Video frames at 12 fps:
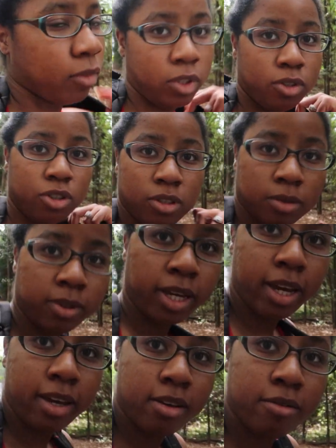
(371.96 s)
Usually we
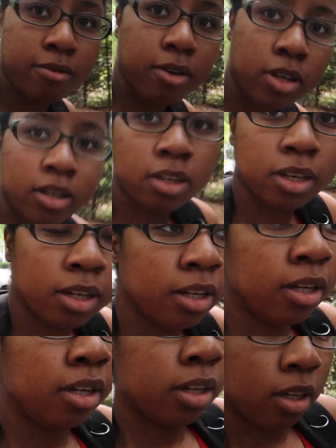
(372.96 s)
have
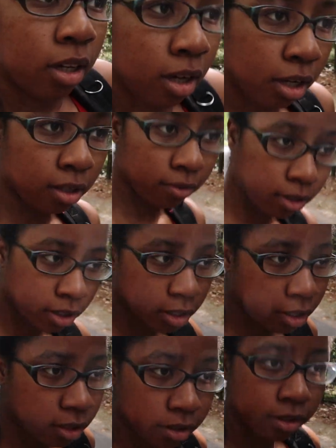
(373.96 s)
all of our
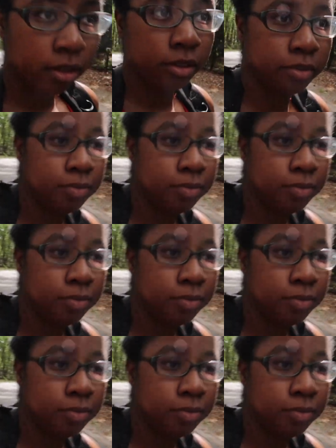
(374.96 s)
gear.